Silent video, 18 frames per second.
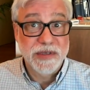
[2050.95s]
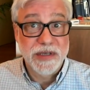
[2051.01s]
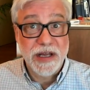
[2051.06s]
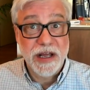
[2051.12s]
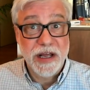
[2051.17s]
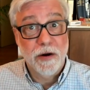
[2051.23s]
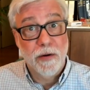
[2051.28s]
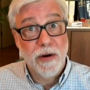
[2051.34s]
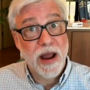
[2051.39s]
that
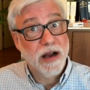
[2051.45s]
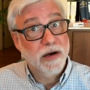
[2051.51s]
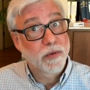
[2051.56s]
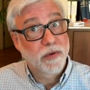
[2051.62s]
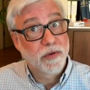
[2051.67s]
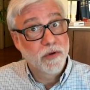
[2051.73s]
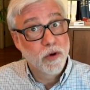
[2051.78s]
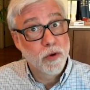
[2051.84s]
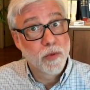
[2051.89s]
interact
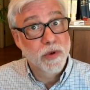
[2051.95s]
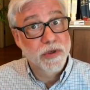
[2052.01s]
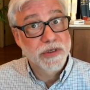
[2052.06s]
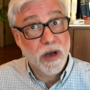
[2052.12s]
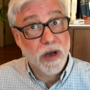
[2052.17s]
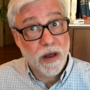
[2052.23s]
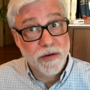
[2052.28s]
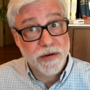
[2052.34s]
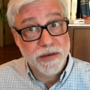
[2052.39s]
with numerous
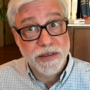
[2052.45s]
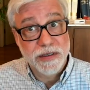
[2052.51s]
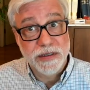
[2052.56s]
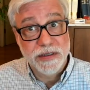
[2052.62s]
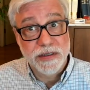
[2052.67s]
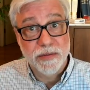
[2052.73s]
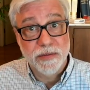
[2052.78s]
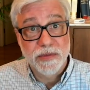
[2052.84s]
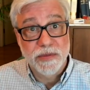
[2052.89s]
other
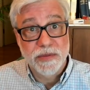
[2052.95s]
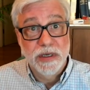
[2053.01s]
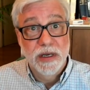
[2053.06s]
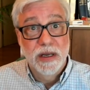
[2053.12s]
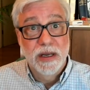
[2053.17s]
systems